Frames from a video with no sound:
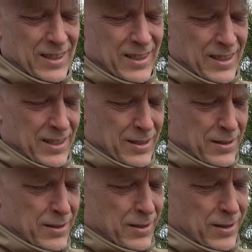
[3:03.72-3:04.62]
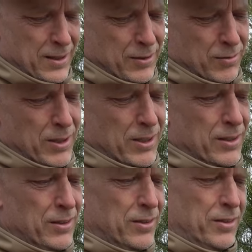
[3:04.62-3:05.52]
uh, I do like
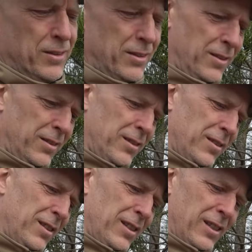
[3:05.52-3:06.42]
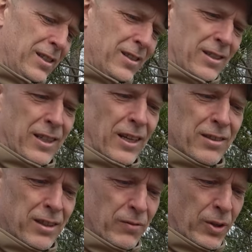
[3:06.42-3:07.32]
this. It
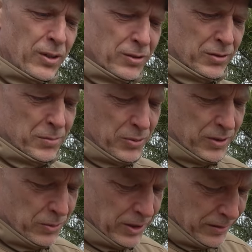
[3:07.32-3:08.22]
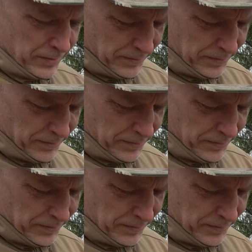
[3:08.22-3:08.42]
actually works pretty well.